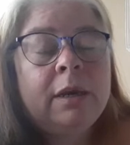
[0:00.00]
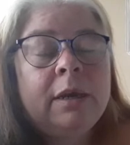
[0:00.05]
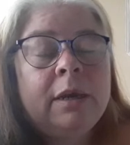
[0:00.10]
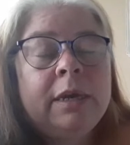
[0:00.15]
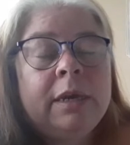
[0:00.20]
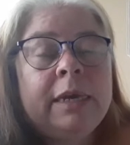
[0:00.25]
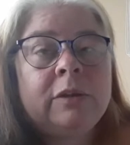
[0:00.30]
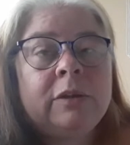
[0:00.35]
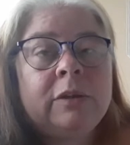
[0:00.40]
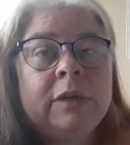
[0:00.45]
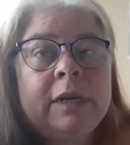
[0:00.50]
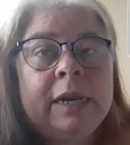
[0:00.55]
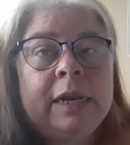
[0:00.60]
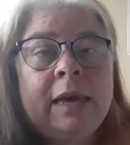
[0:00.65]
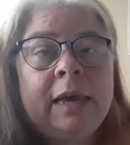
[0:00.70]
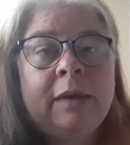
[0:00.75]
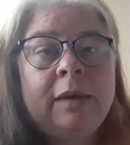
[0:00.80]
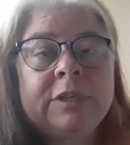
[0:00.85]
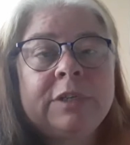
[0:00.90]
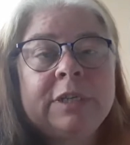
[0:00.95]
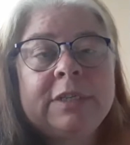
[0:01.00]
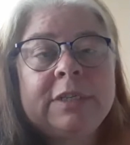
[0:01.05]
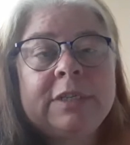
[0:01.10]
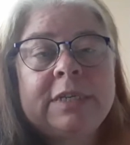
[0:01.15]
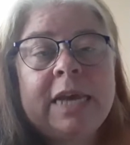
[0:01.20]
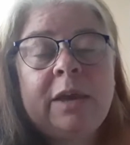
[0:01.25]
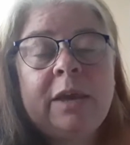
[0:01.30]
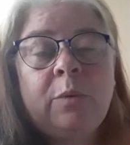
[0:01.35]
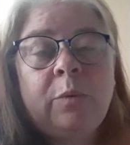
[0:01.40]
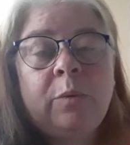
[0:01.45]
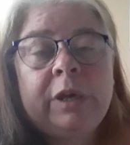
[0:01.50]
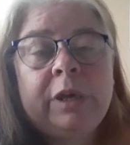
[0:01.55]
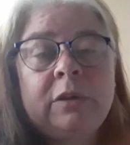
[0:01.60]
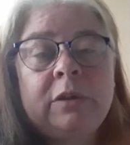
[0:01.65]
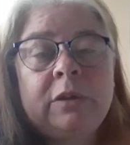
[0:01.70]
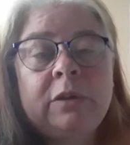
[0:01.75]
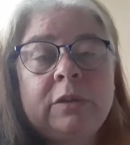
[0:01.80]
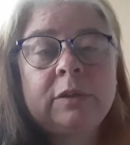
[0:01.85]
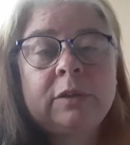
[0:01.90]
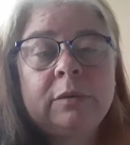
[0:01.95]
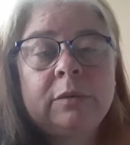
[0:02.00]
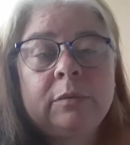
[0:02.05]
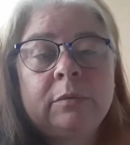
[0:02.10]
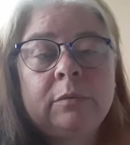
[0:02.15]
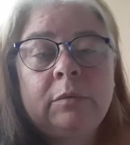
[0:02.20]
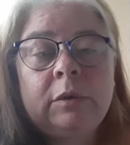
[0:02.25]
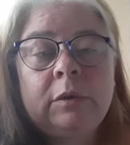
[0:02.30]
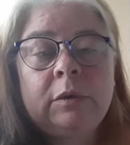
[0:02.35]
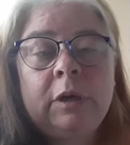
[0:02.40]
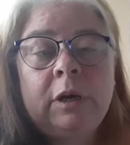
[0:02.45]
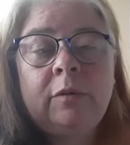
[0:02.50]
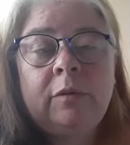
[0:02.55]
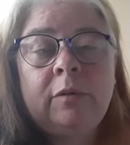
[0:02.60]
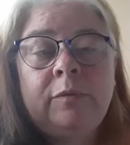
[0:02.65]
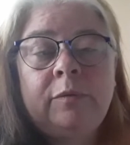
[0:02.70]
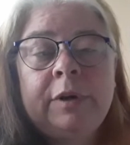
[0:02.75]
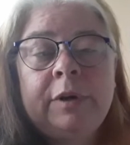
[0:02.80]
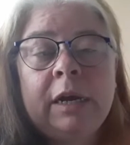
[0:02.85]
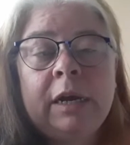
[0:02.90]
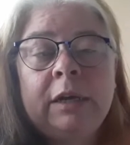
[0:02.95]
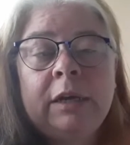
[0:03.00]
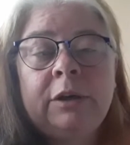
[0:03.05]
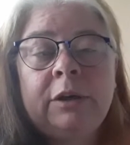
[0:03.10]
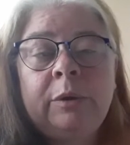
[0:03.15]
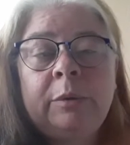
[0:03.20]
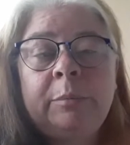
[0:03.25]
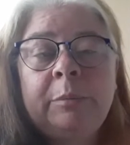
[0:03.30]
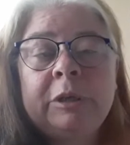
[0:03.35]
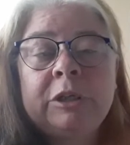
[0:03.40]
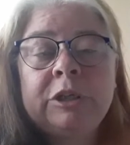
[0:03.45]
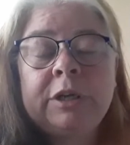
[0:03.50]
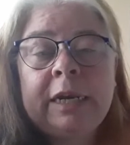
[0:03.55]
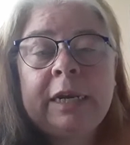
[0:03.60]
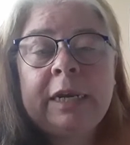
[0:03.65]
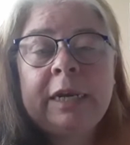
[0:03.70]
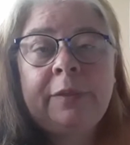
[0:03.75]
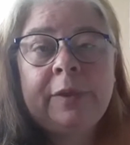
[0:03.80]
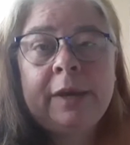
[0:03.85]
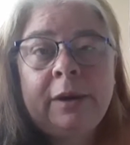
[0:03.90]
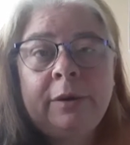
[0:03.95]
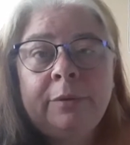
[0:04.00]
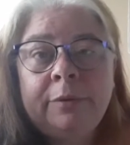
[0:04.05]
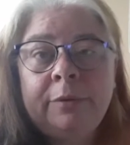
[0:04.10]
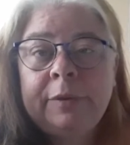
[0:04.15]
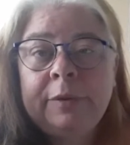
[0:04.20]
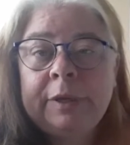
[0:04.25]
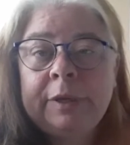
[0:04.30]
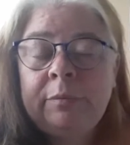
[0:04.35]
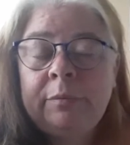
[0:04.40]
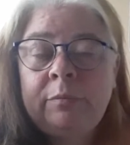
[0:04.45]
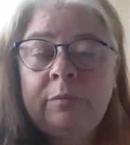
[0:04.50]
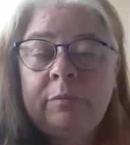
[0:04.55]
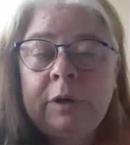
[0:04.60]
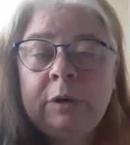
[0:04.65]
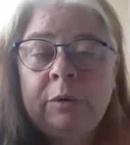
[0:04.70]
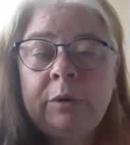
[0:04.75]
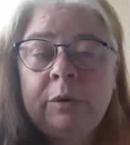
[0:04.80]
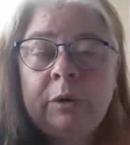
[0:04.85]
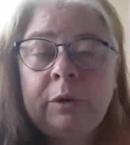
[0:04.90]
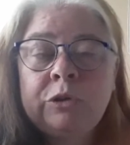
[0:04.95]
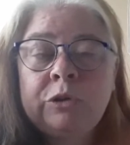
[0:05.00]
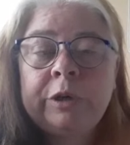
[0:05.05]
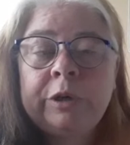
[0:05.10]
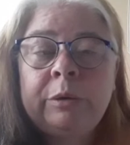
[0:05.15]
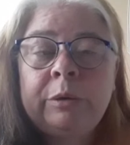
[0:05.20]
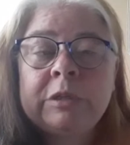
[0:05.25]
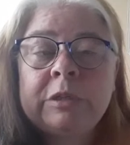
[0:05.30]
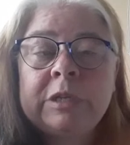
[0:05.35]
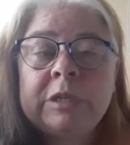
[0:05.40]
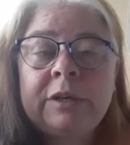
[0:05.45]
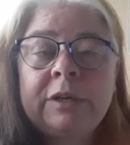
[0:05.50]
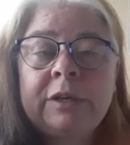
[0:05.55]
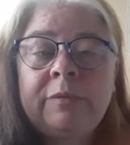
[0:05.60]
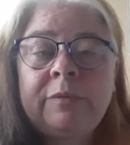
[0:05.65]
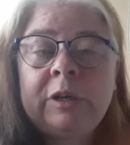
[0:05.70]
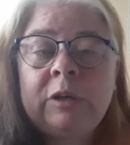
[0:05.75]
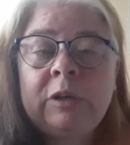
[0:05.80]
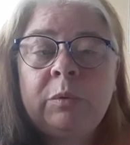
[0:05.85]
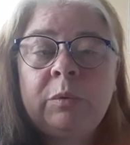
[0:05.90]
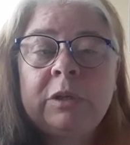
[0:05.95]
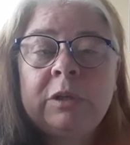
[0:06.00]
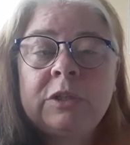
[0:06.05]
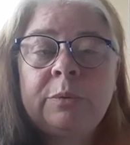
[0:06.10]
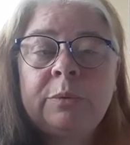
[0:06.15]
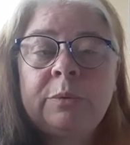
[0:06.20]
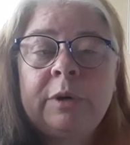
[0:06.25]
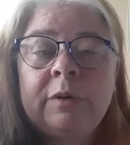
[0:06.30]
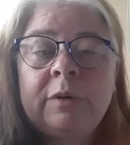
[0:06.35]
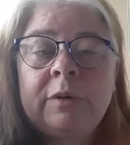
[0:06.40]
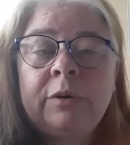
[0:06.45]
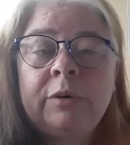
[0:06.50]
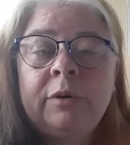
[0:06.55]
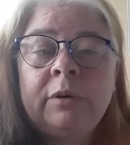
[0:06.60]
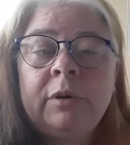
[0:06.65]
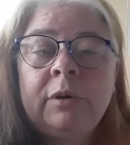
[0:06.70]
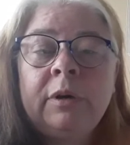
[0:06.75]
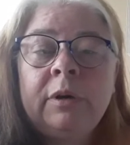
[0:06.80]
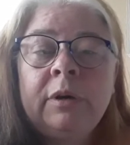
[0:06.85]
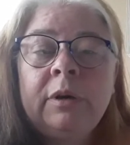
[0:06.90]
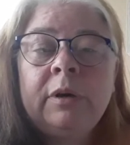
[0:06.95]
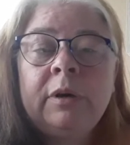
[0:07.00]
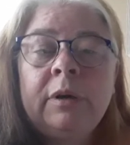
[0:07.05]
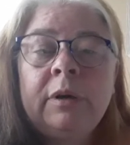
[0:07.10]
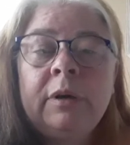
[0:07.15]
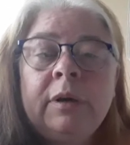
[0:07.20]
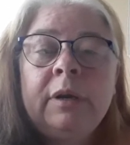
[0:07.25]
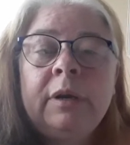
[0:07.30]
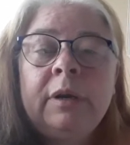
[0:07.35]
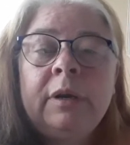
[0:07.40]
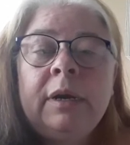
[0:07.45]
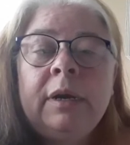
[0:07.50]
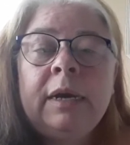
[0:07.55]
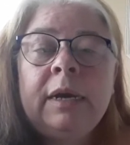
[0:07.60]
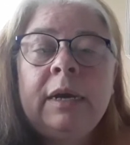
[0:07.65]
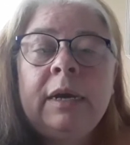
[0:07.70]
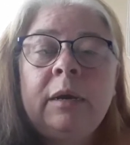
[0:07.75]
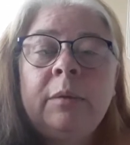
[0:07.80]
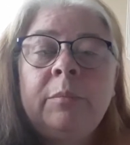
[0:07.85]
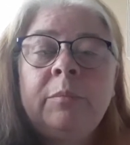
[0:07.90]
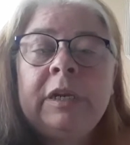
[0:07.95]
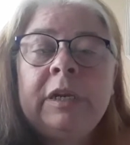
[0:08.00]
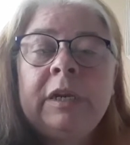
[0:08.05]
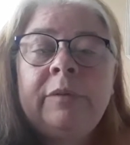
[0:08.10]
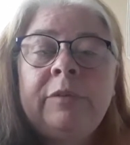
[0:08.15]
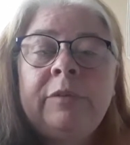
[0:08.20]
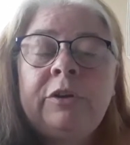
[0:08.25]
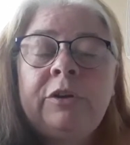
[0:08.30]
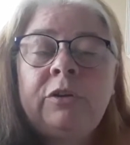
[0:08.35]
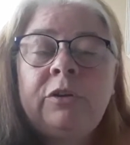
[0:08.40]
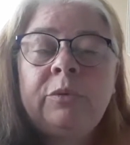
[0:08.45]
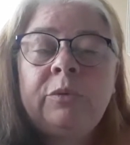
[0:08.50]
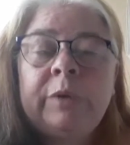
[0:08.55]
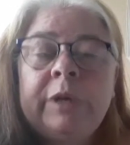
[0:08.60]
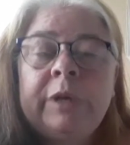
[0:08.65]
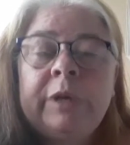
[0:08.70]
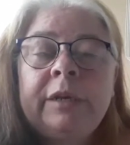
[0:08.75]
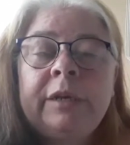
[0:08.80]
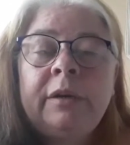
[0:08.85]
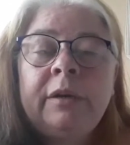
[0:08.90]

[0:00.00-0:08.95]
He's going to have 6 to 8 weeks of not doing much of anything other than, no strenuous activities whatsoever. We love you too, Dwayne.